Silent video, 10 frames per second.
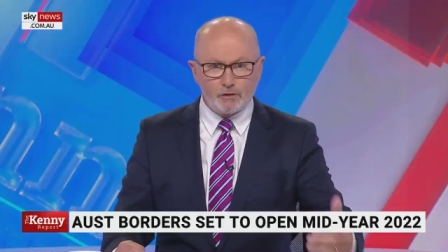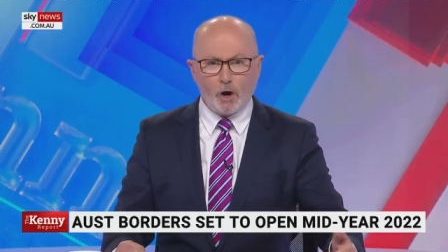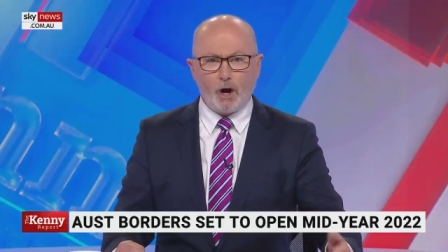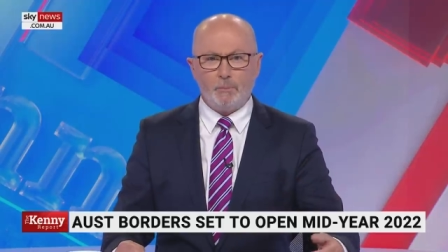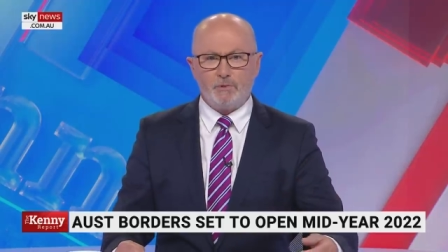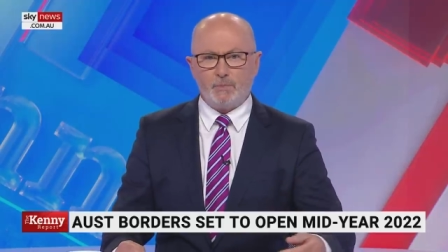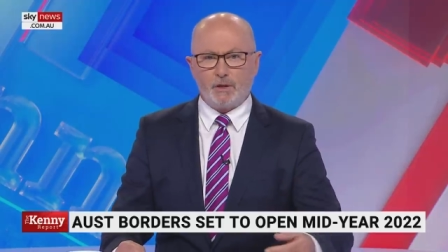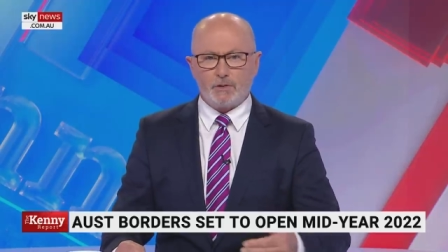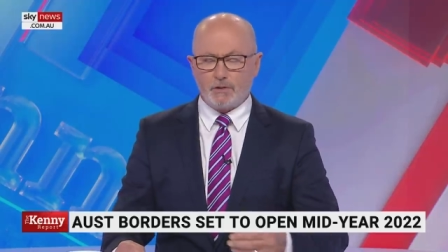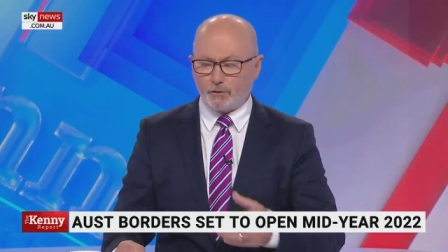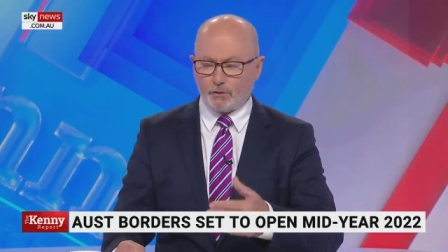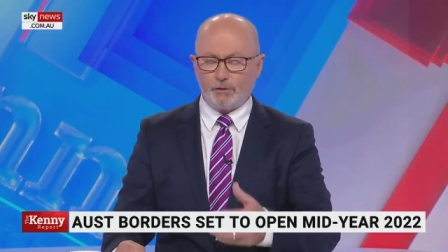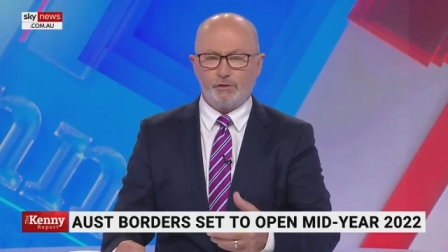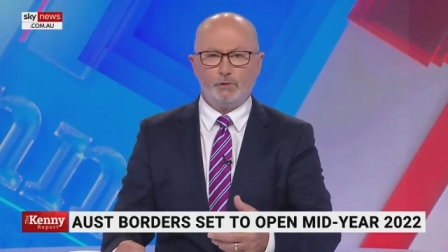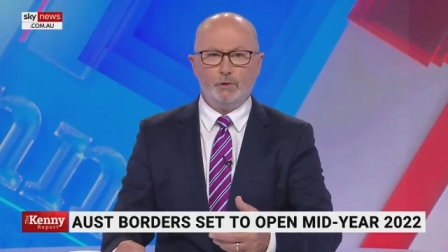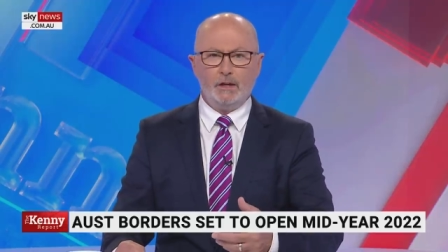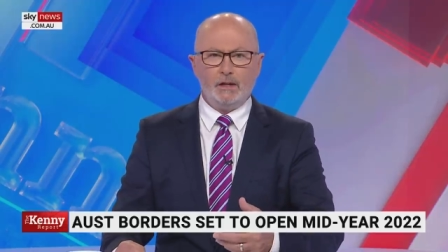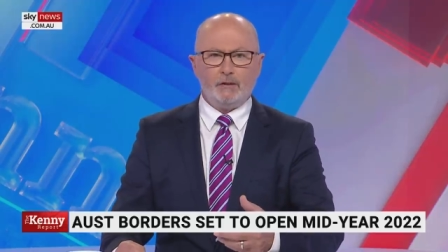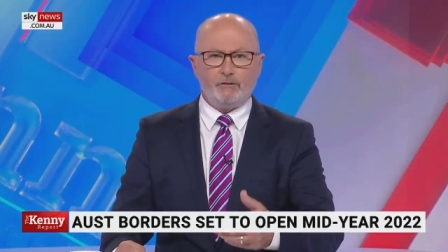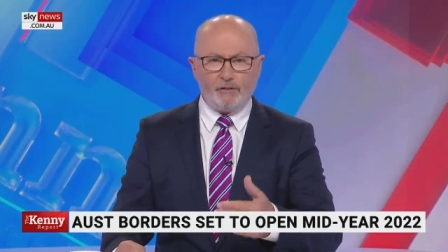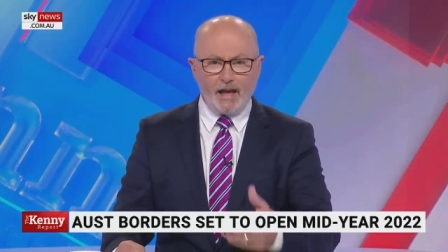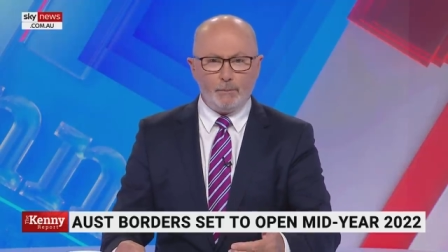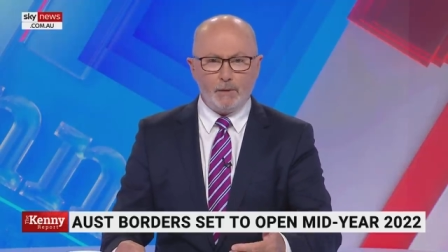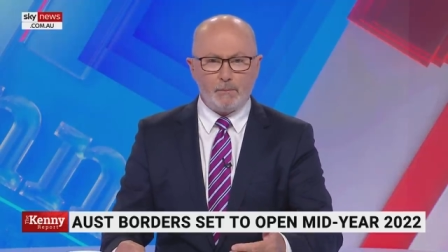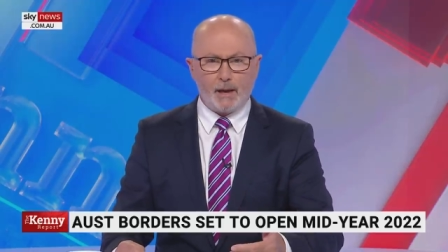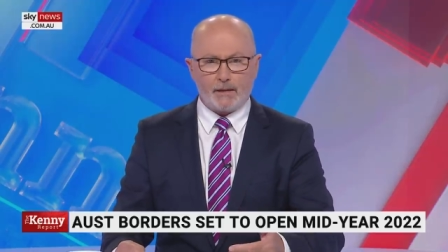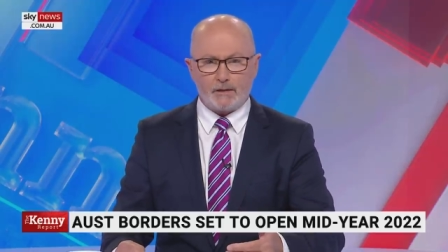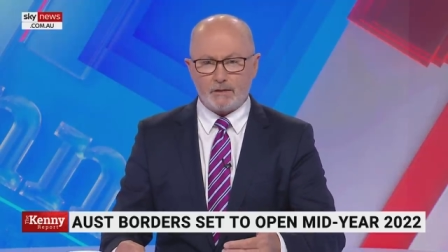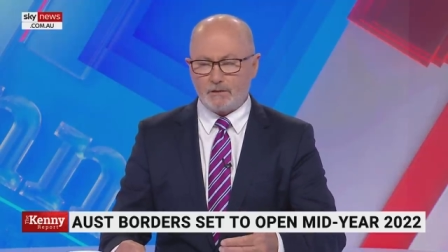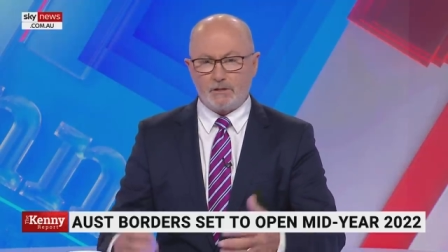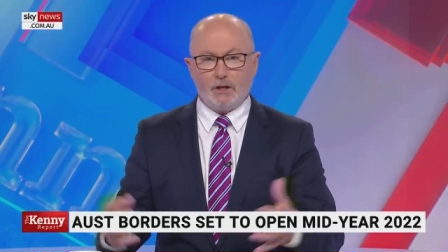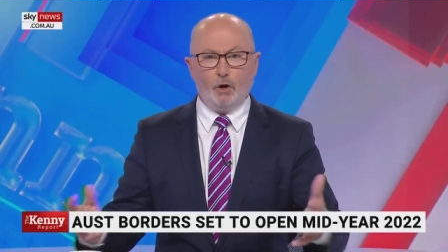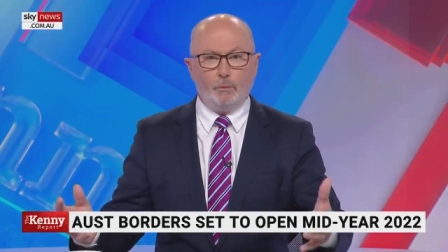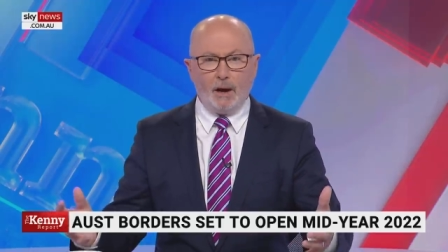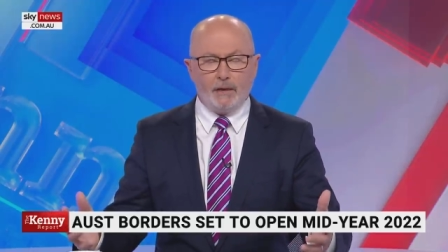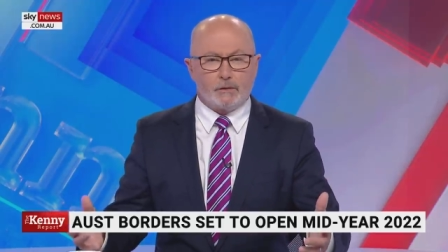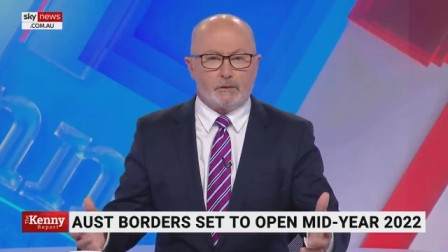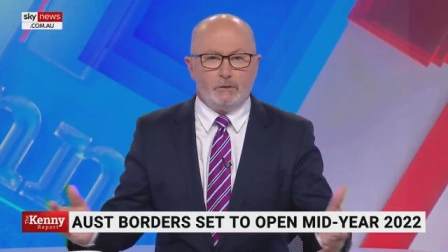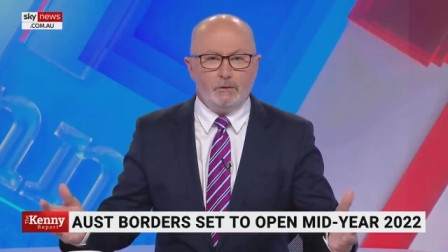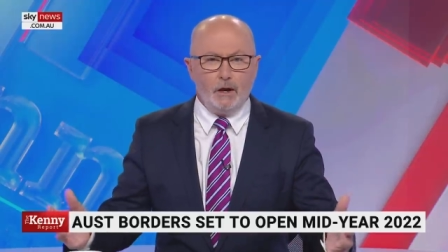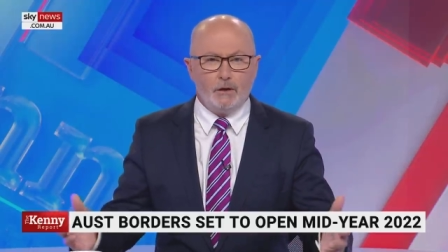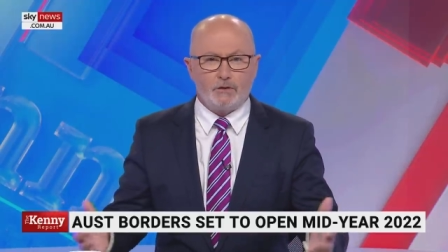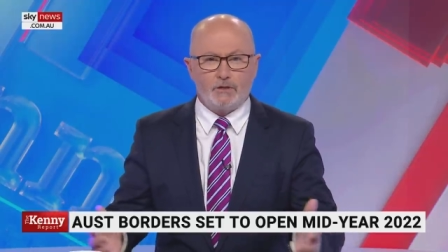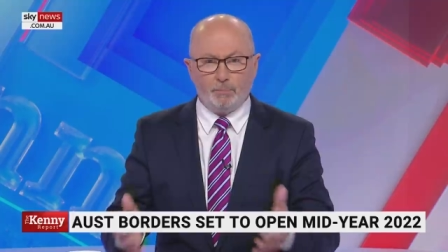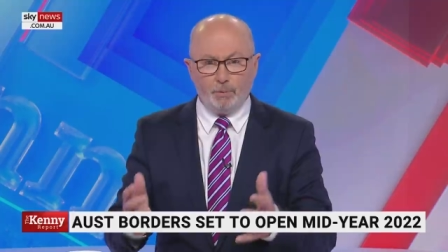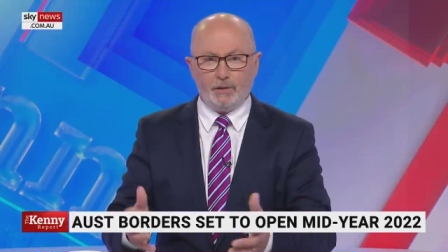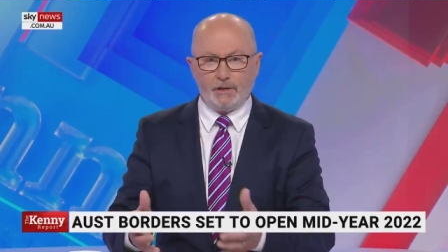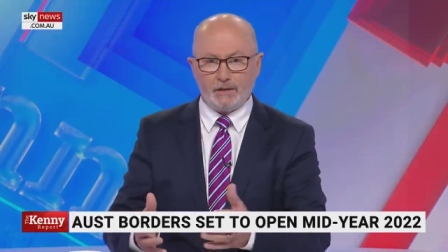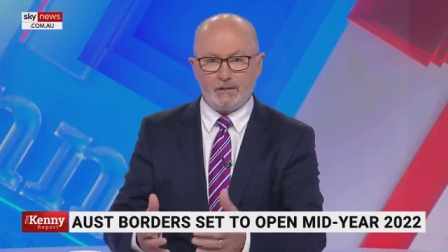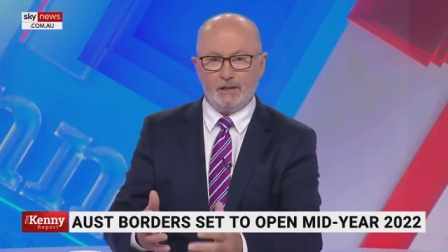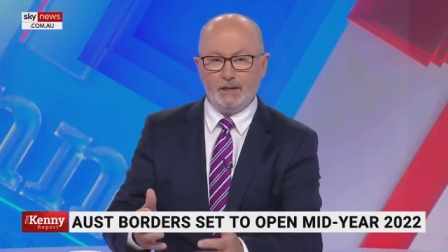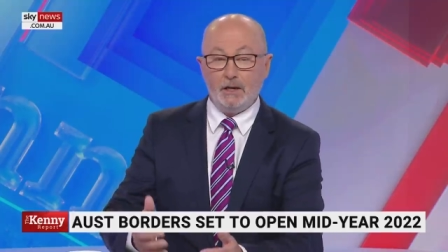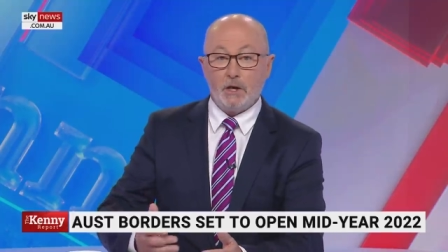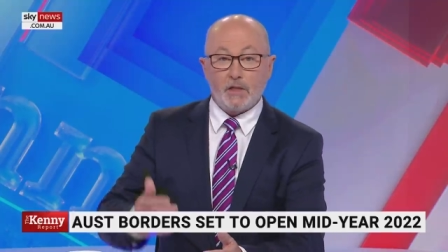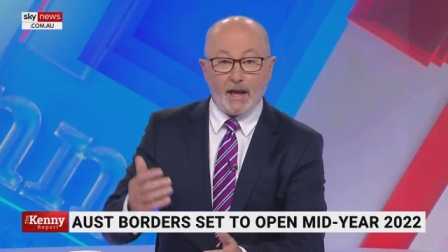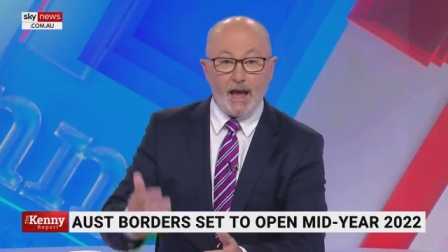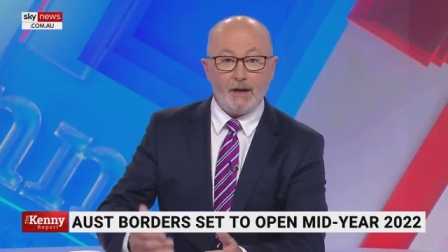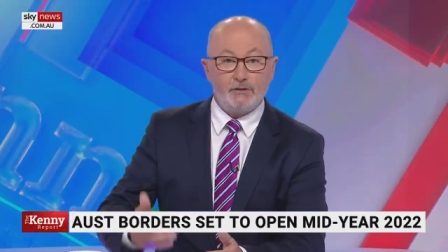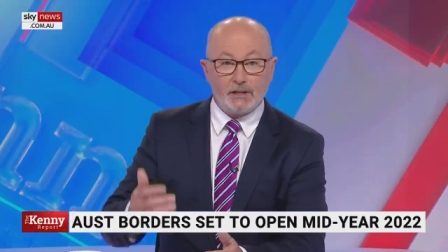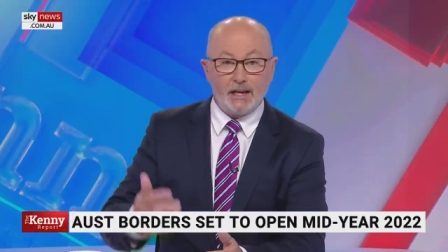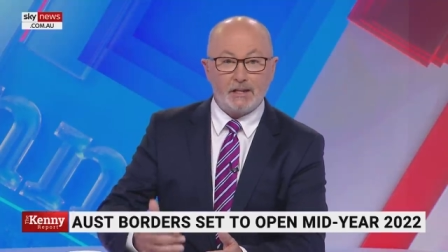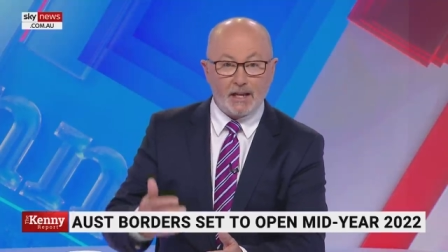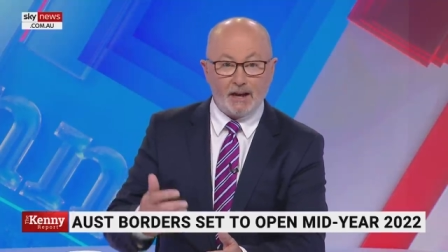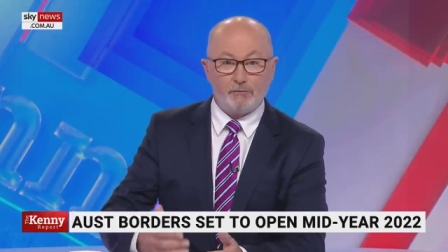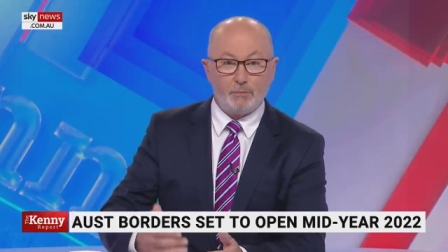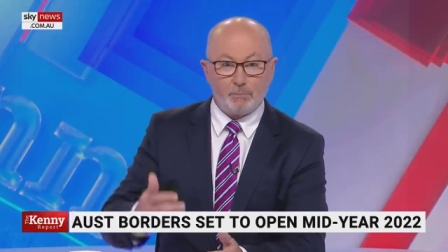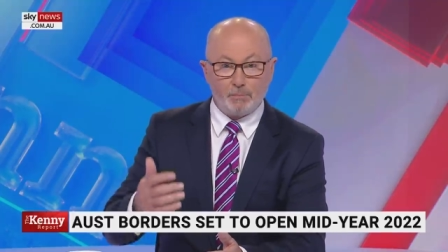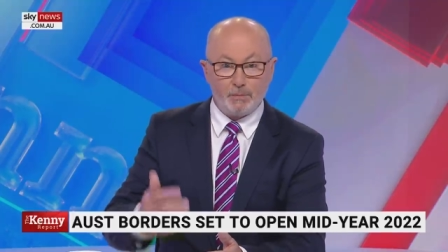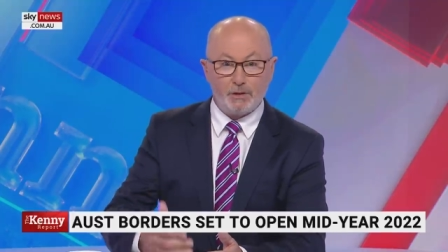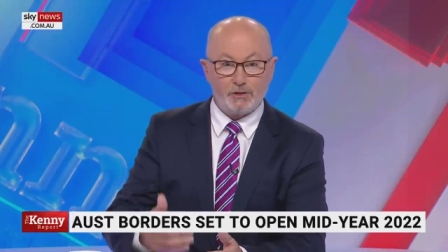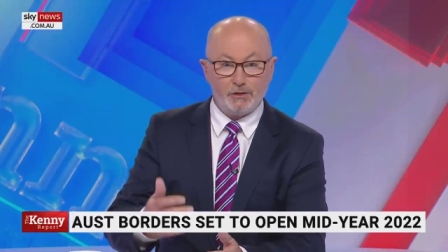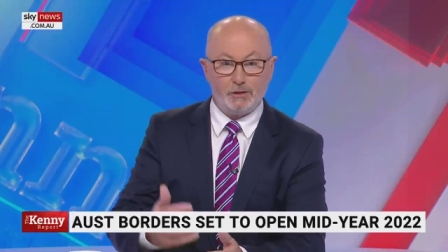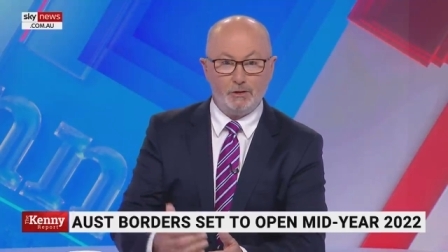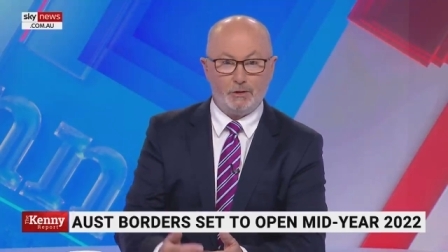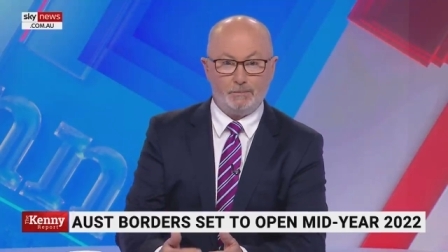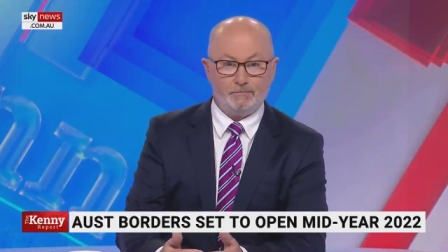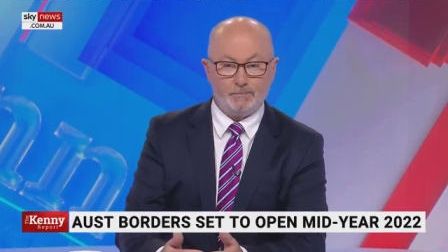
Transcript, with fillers: jobs, because of crucial family matters, to help others, who knows? The point is, they have to get government permission to do it.